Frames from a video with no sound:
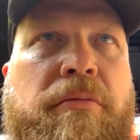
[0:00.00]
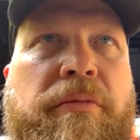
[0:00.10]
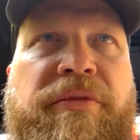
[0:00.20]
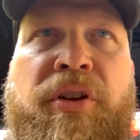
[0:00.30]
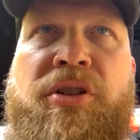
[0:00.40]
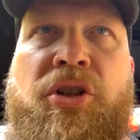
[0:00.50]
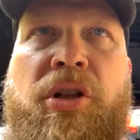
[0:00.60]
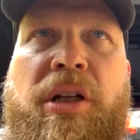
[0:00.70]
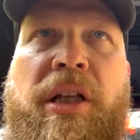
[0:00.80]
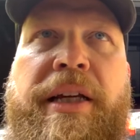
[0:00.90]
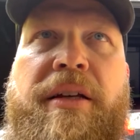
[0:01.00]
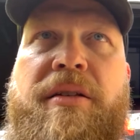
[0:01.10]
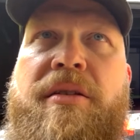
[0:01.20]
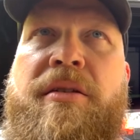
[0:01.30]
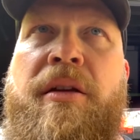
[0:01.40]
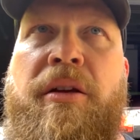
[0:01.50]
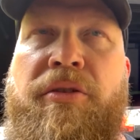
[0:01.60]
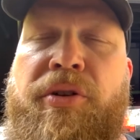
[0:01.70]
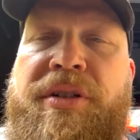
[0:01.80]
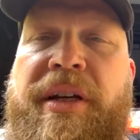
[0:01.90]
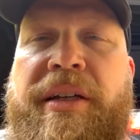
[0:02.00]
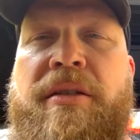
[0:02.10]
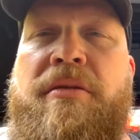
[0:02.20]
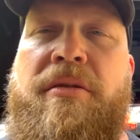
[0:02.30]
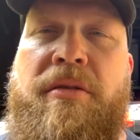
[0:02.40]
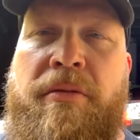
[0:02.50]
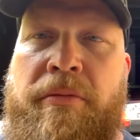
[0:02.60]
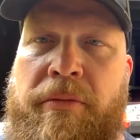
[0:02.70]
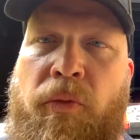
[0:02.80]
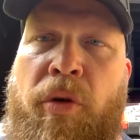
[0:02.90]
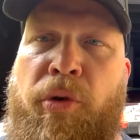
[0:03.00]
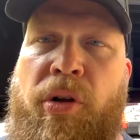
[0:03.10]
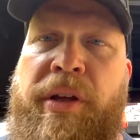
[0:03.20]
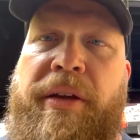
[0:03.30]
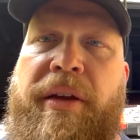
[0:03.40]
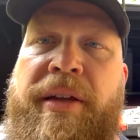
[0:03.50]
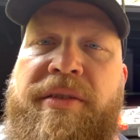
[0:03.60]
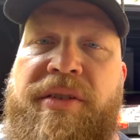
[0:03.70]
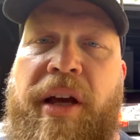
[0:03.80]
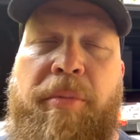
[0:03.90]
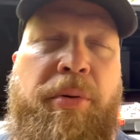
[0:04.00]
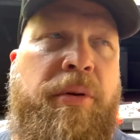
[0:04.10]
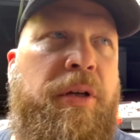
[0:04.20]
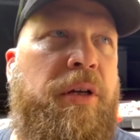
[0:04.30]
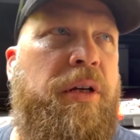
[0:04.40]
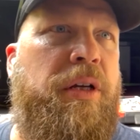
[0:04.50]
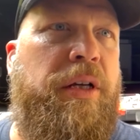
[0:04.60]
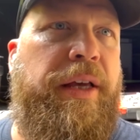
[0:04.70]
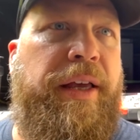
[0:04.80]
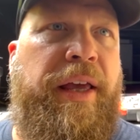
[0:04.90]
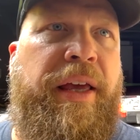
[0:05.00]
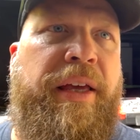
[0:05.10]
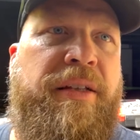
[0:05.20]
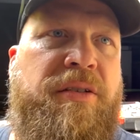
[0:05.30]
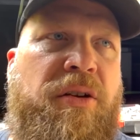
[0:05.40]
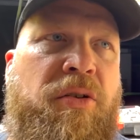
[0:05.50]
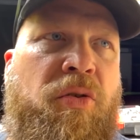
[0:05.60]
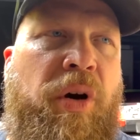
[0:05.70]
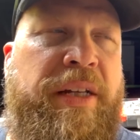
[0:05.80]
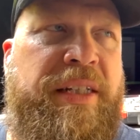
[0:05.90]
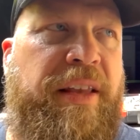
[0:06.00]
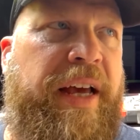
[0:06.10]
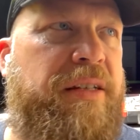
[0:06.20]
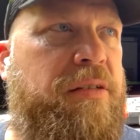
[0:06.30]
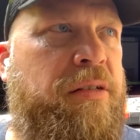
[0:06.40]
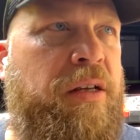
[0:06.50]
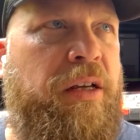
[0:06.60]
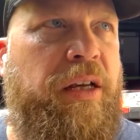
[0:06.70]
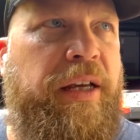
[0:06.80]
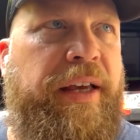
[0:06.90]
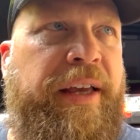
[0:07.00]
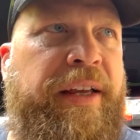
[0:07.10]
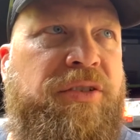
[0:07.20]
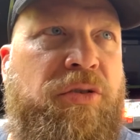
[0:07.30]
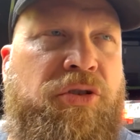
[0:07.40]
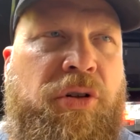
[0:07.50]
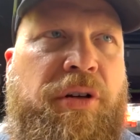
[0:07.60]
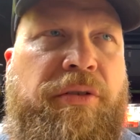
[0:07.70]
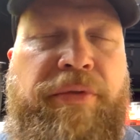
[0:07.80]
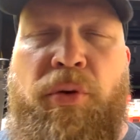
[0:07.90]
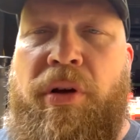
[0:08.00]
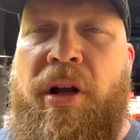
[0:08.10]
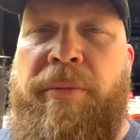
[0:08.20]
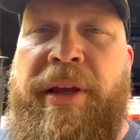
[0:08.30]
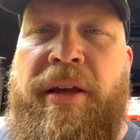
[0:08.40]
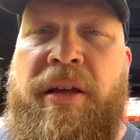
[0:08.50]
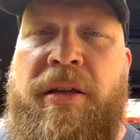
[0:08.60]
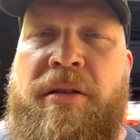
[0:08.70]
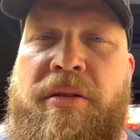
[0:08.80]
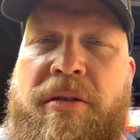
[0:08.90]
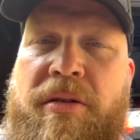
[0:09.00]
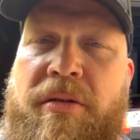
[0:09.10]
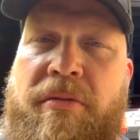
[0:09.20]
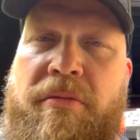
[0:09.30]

Fill it till it clicks, 30 seconds, one more click and stop. And so I did that. And so the truck fuel economy is